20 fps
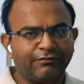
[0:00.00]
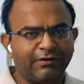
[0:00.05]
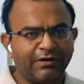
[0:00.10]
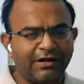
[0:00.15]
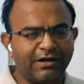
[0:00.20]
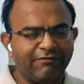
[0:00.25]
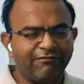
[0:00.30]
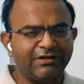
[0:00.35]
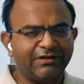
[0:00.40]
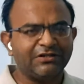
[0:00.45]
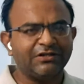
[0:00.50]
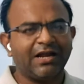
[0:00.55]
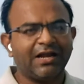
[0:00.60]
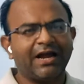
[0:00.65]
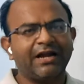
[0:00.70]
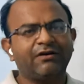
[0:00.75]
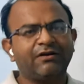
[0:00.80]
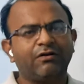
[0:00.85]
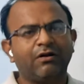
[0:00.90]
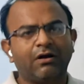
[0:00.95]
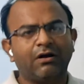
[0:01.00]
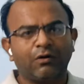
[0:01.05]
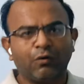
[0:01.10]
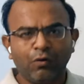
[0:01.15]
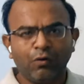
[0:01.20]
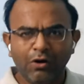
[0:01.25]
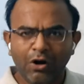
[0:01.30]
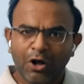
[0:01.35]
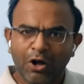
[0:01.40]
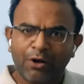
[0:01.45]
in which light
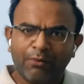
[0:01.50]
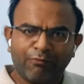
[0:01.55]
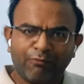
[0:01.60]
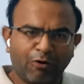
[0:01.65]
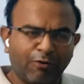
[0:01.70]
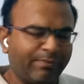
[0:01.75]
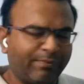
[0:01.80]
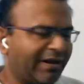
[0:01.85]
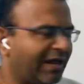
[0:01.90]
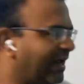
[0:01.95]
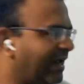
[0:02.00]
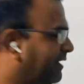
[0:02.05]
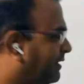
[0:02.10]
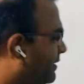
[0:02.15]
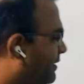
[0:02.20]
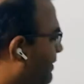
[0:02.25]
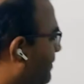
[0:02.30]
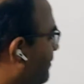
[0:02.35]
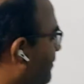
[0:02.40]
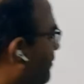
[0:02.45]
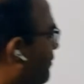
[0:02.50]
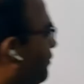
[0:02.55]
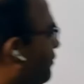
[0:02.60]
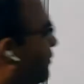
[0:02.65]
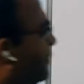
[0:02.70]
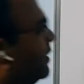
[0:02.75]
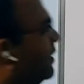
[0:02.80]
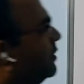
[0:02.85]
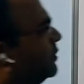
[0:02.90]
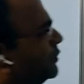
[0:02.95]
could propagate.
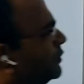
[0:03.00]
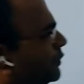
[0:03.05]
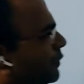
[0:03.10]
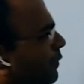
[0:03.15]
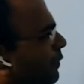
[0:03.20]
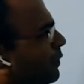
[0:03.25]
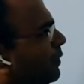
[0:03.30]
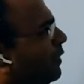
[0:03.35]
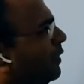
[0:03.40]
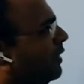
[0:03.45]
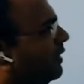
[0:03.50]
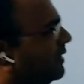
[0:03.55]
So